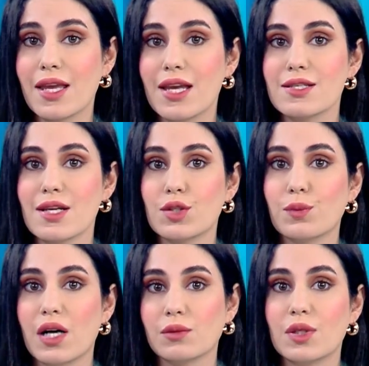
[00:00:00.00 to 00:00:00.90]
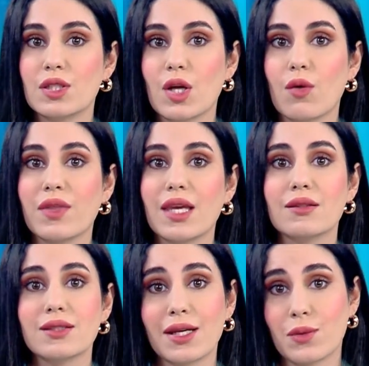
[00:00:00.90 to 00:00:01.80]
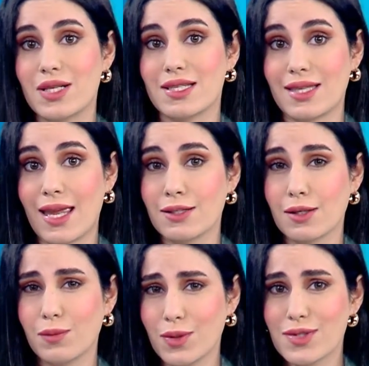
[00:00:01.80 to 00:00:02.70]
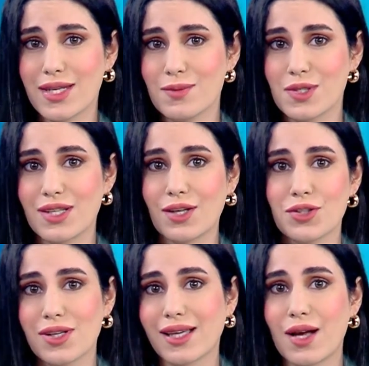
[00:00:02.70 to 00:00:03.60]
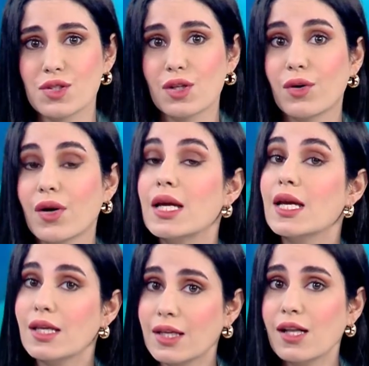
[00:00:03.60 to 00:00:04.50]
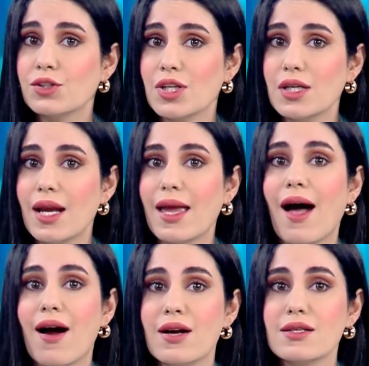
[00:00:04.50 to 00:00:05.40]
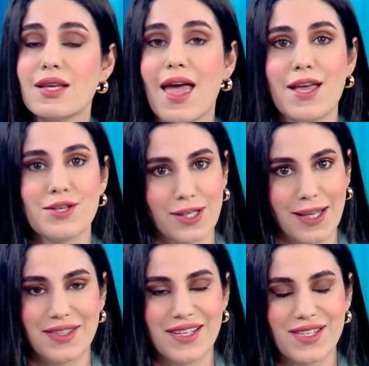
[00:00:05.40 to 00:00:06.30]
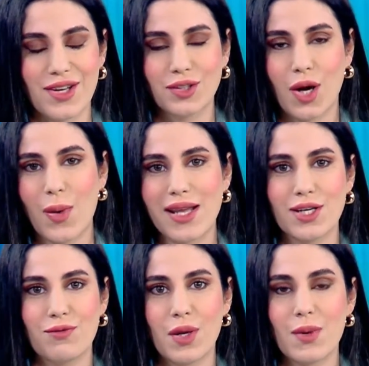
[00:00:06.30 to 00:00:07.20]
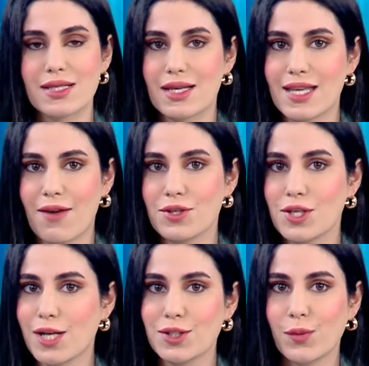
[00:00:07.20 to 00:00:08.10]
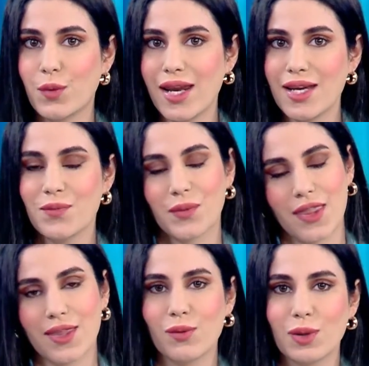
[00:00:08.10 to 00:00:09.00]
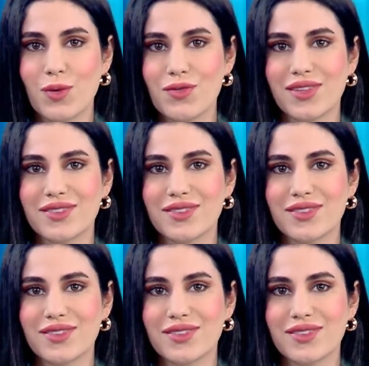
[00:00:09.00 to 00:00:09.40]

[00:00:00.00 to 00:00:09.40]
He is the Department of the Antiquities and Museums, National Council for Culture, Arts and Letters. Don't go away, dear viewers. Let's have the chance to break and then we'll move on.